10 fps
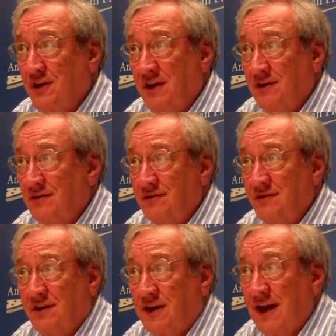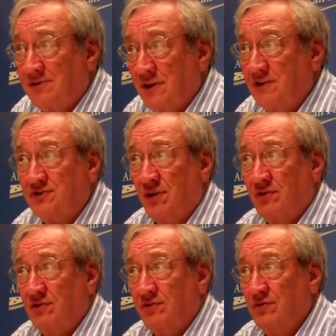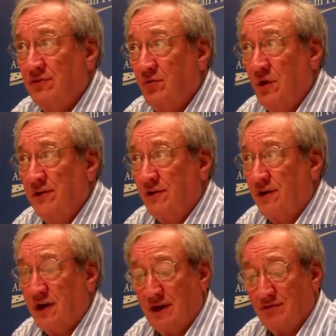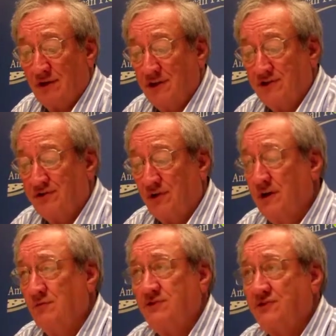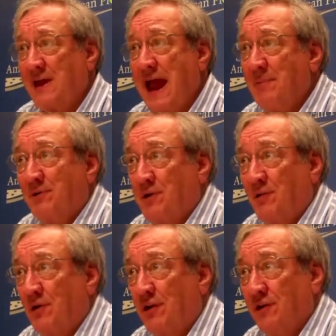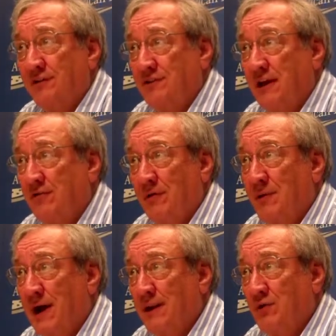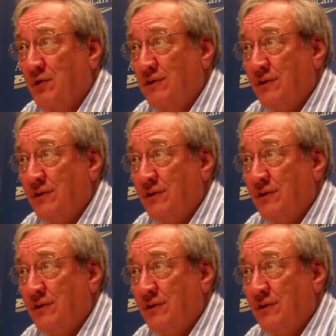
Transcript: and the Catholics on whether or not religious freedom was applicable to everybody with